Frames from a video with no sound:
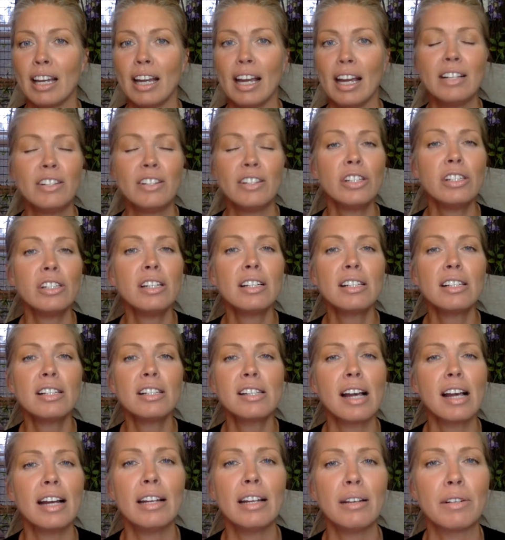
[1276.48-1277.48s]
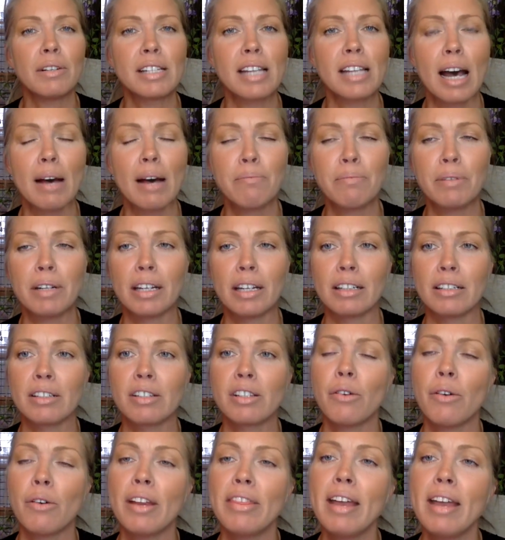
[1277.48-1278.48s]
it's just exciting what's happening.
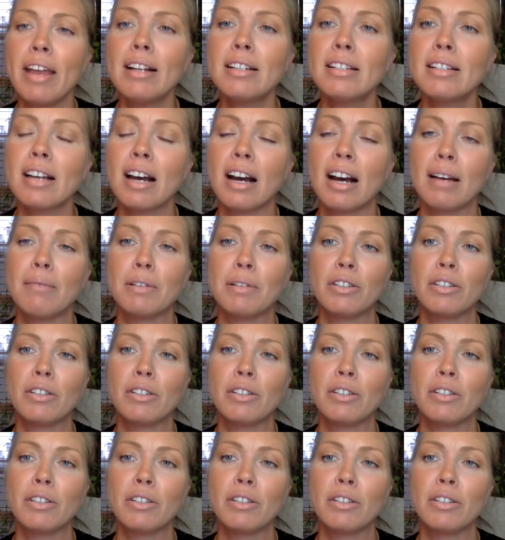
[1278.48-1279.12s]
So at that time in